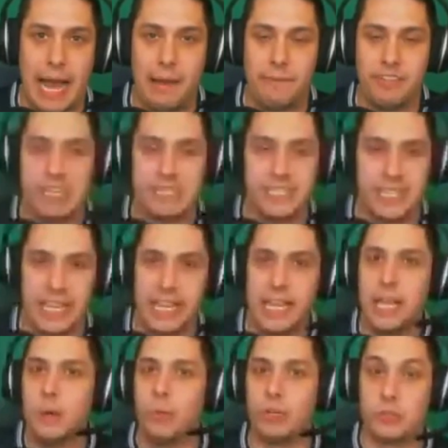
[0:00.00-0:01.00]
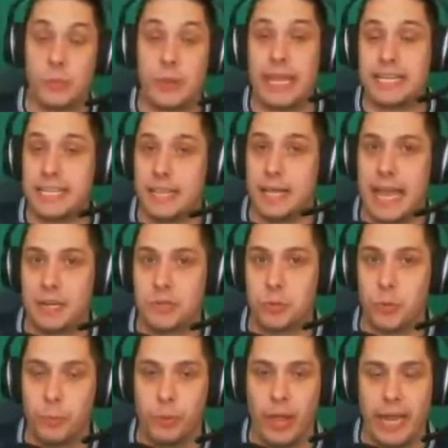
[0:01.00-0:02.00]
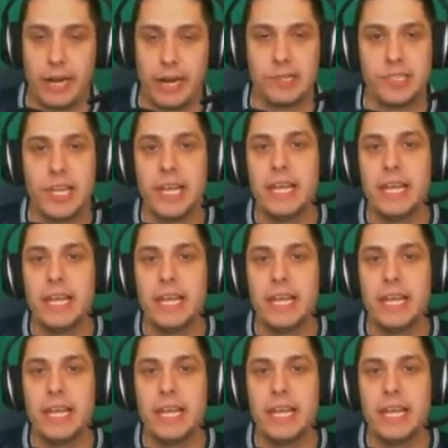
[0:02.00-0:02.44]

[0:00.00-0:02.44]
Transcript: obviously, once we get to the actual players.